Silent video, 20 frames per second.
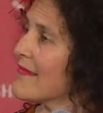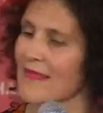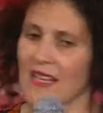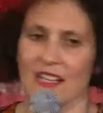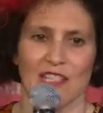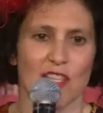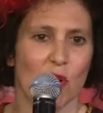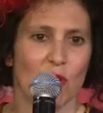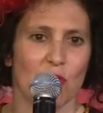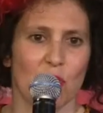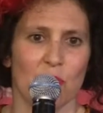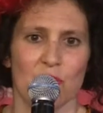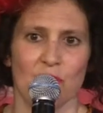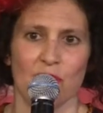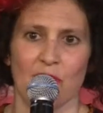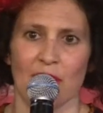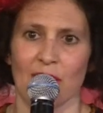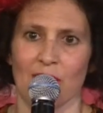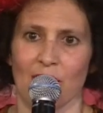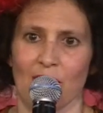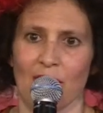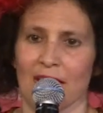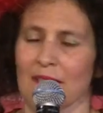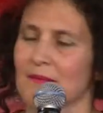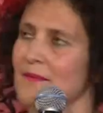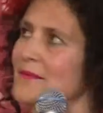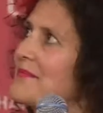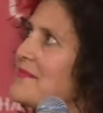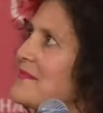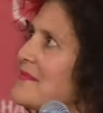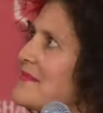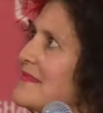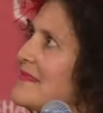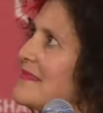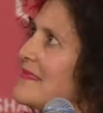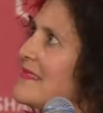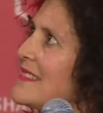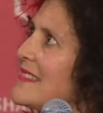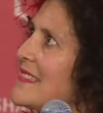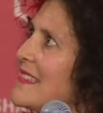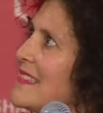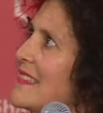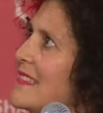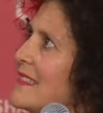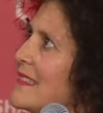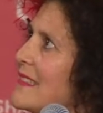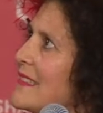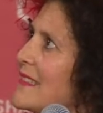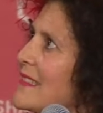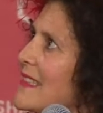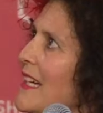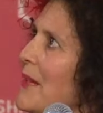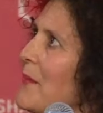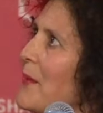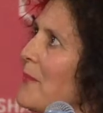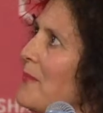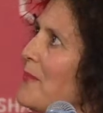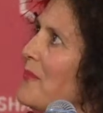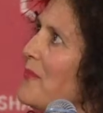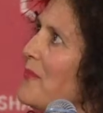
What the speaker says: I told you it was real, right? Come on.